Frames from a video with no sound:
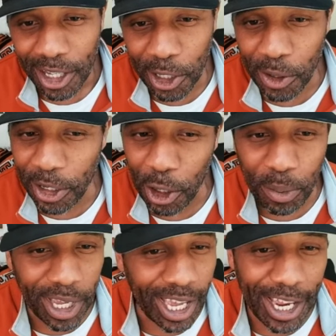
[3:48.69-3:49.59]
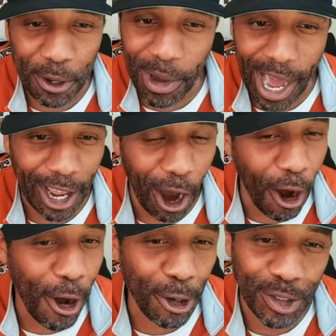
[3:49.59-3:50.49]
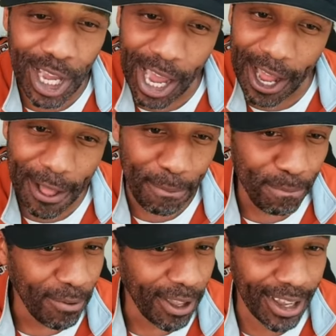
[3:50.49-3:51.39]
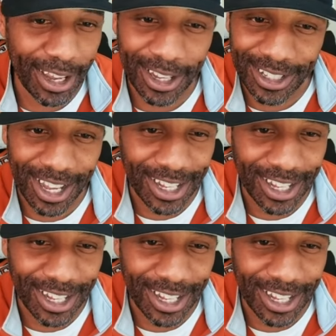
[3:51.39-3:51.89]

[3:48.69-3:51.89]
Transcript: Who you can pick anybody all time Ooh.